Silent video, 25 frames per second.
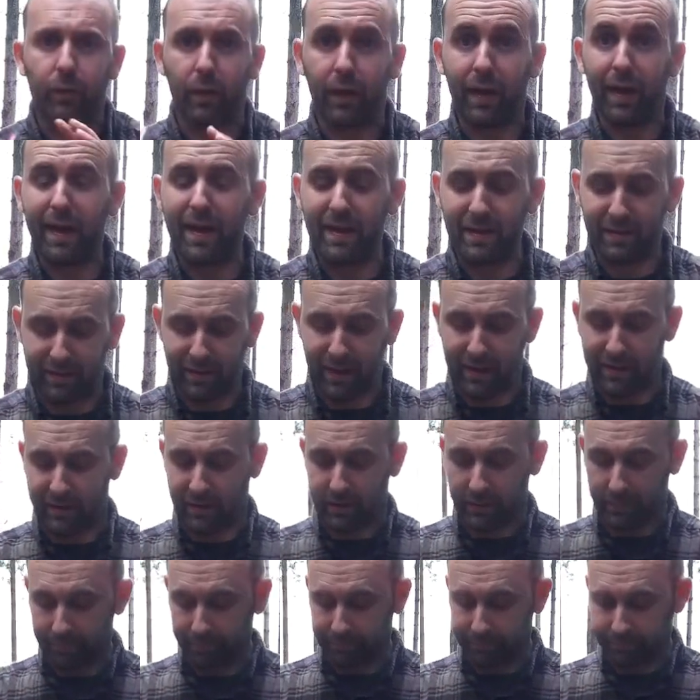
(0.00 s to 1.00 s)
what he
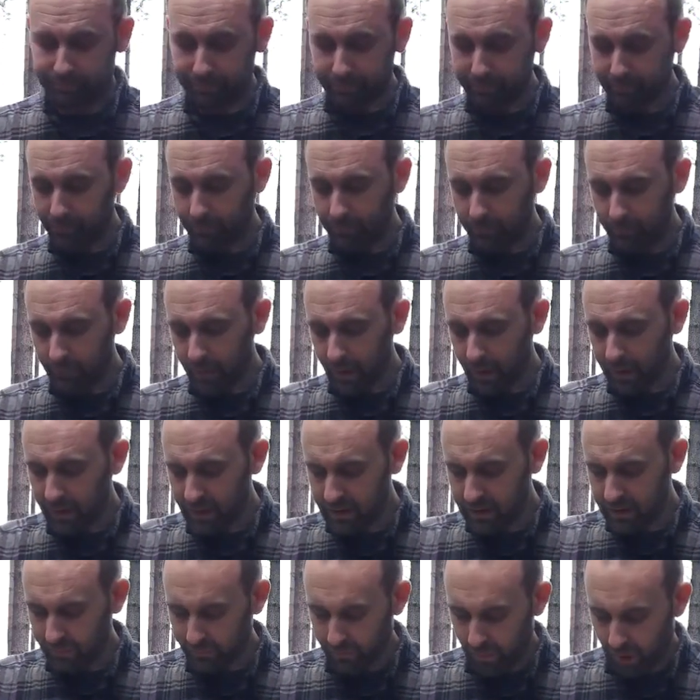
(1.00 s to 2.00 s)
says. In
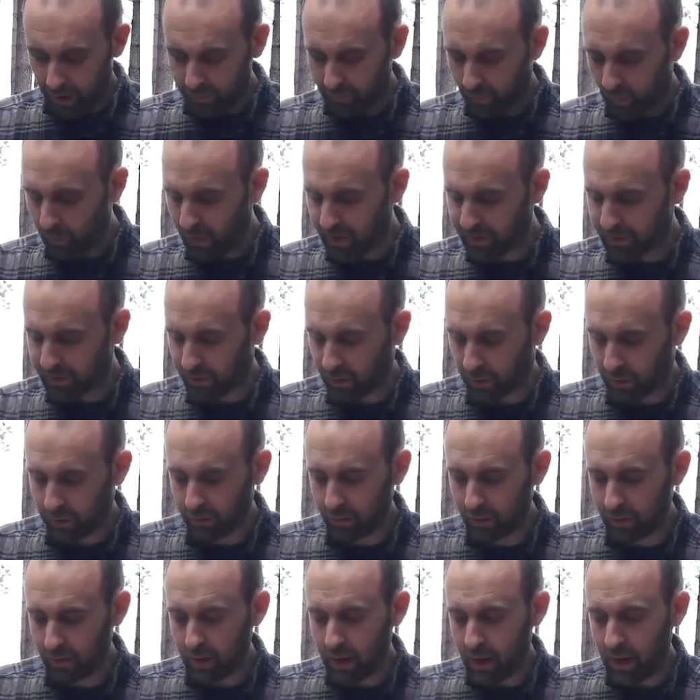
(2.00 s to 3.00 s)
his survival whistle,
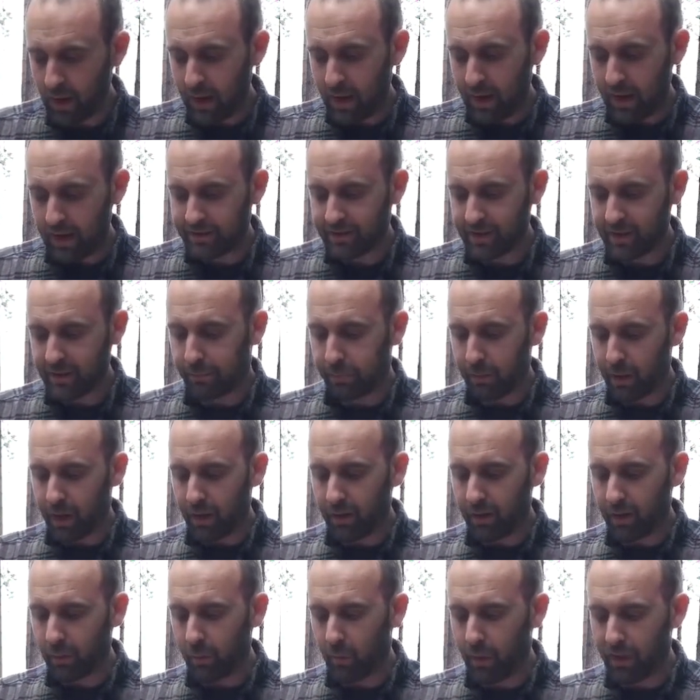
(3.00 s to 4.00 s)
it says,
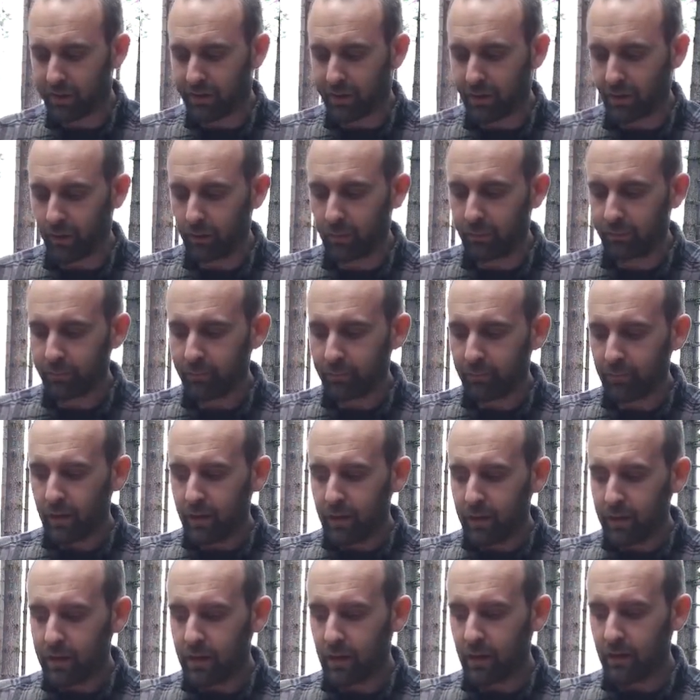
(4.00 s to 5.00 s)
blowing a whistle
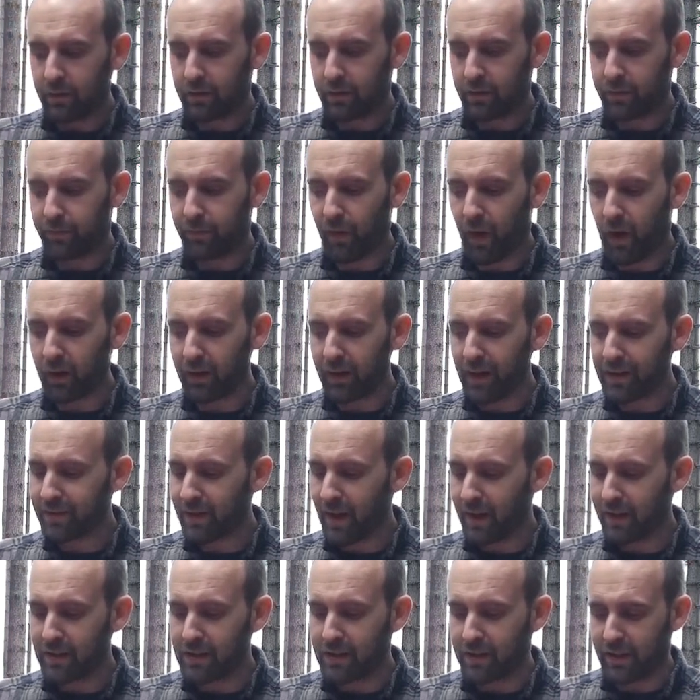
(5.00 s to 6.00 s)
uses far less
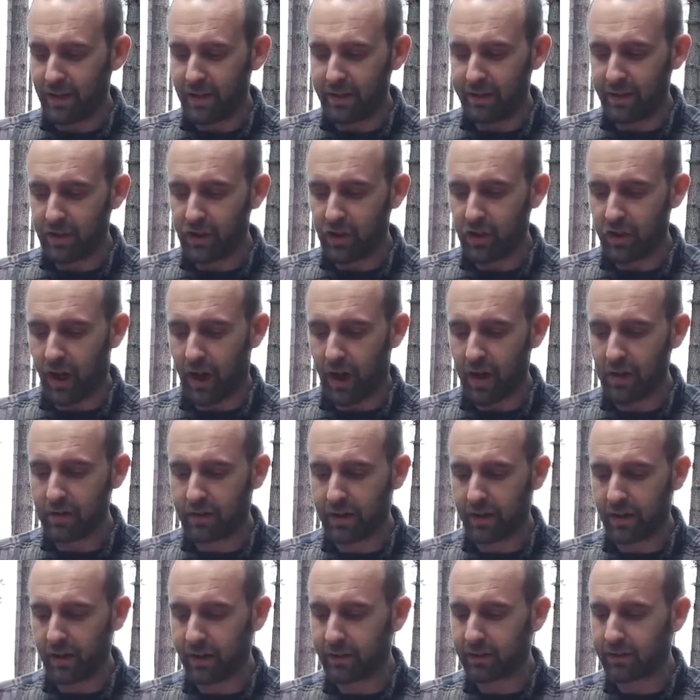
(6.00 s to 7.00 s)
energy than
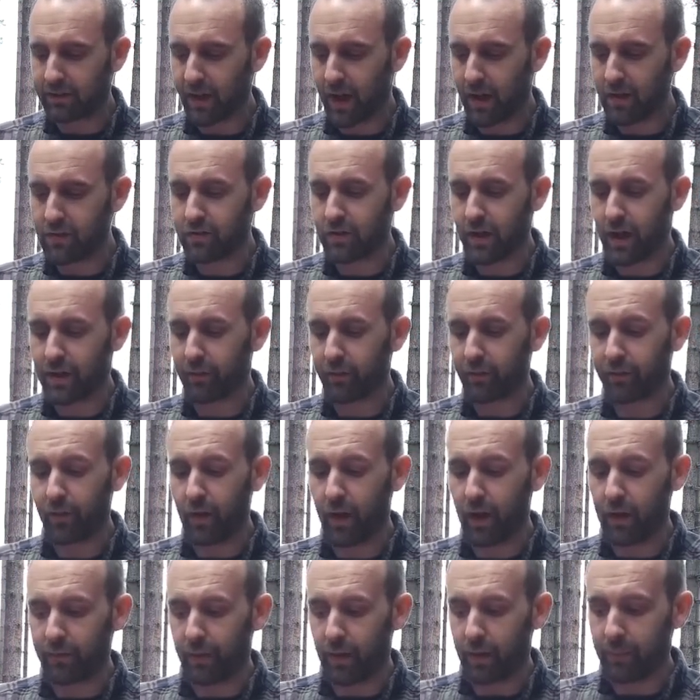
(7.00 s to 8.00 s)
shouting, and sound travels
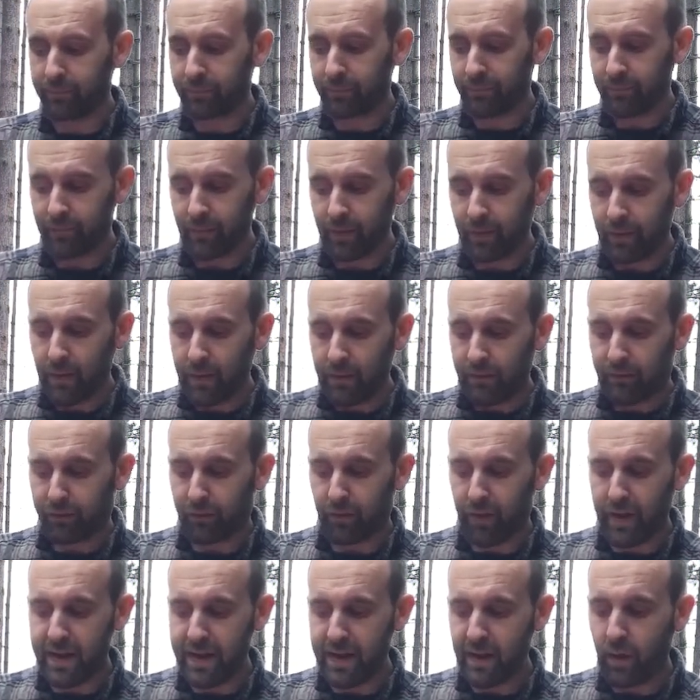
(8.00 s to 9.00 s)
further.
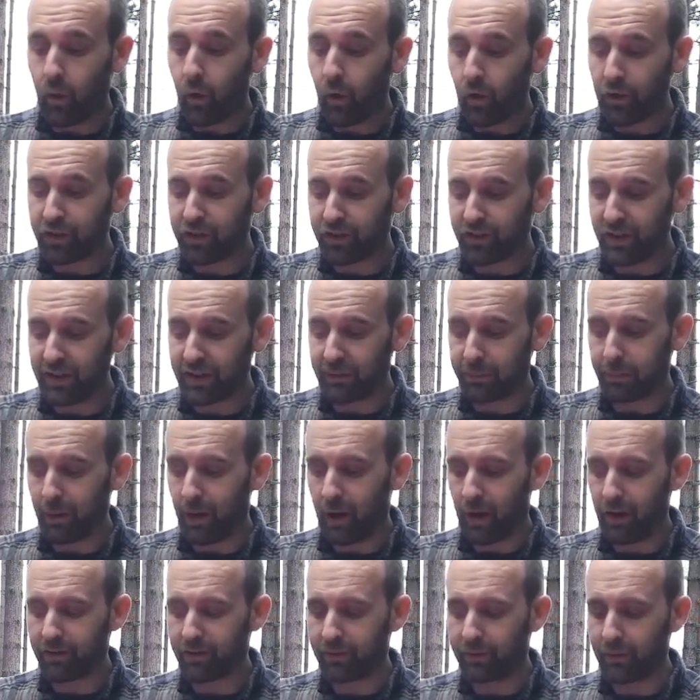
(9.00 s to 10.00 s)
3 or 6
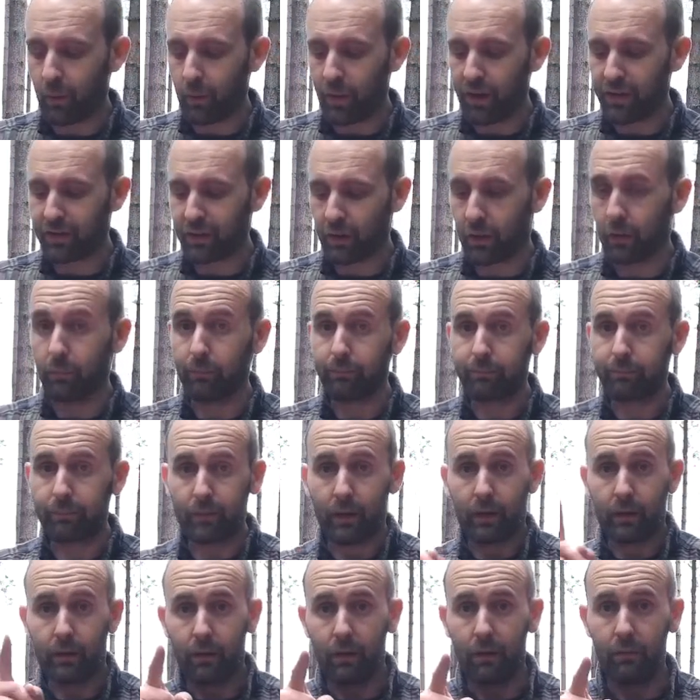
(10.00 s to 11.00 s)
blasts of a whistle.
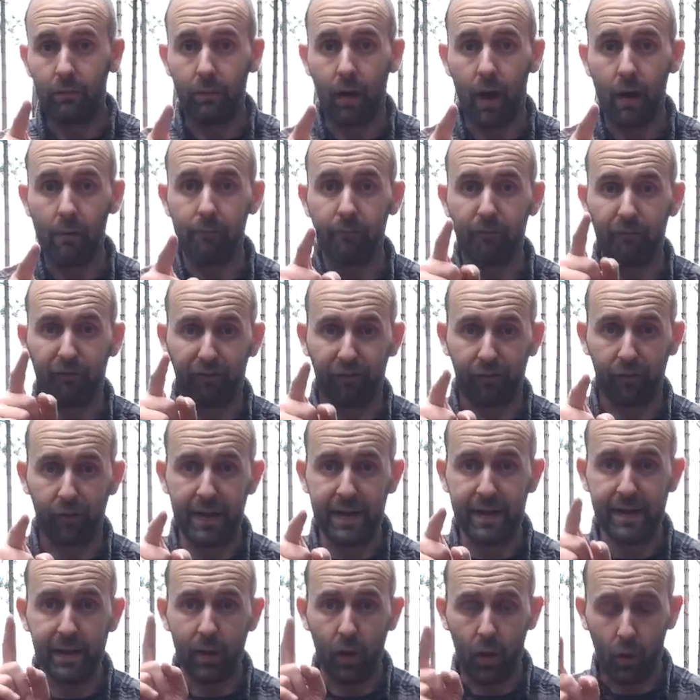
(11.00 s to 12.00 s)
Right,
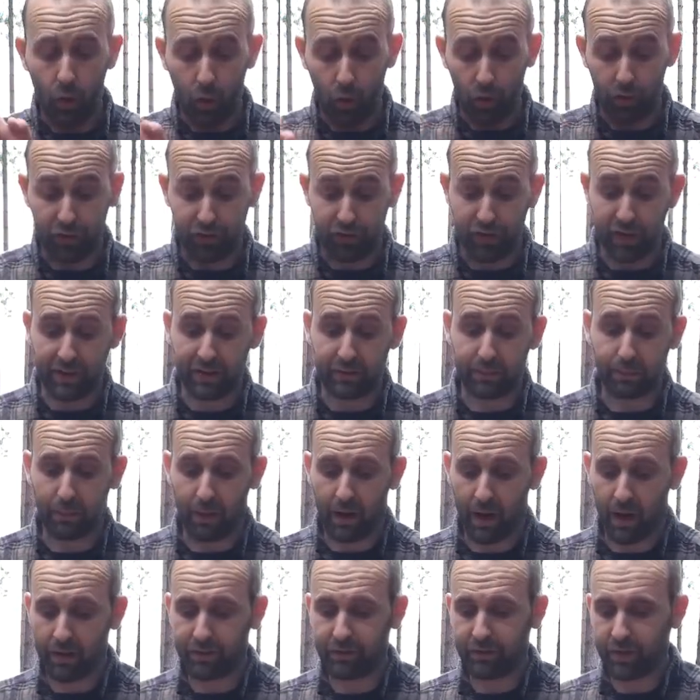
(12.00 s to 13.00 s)
3 or 6
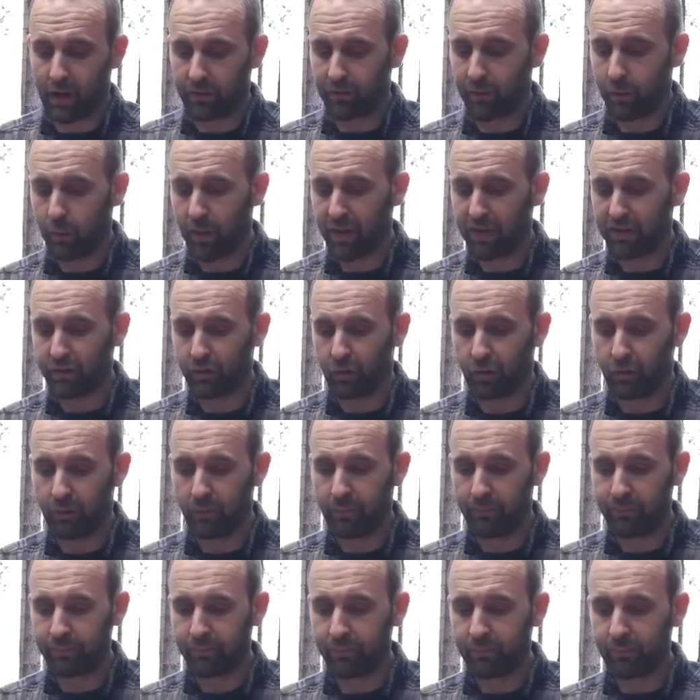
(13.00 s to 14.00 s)
blasts of a whistle
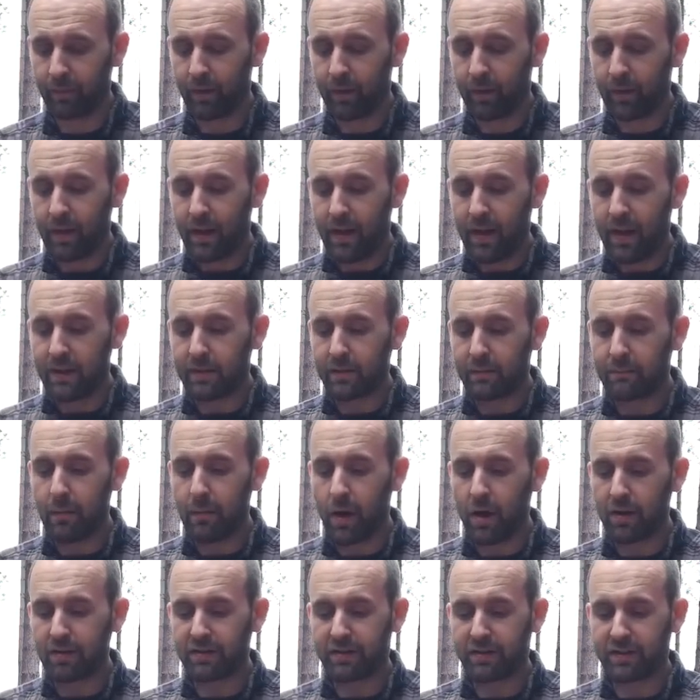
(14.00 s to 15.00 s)
is
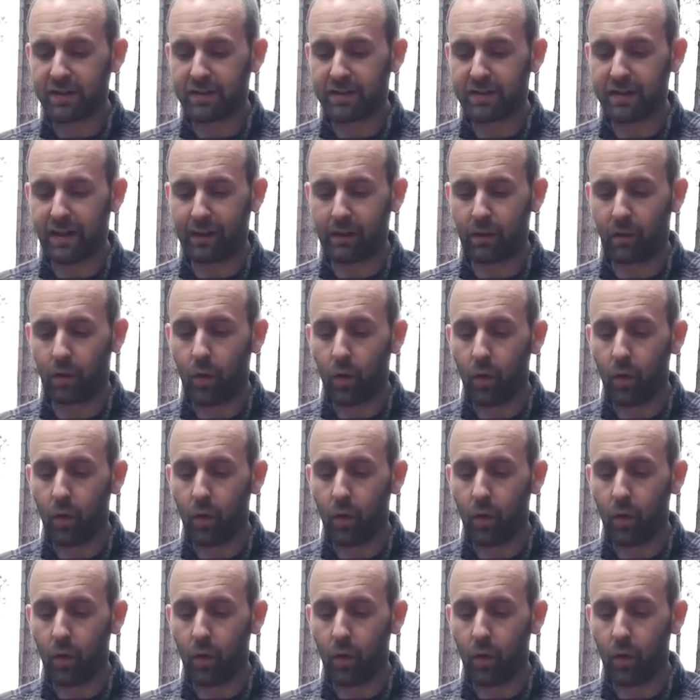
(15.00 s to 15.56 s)
emergency signal,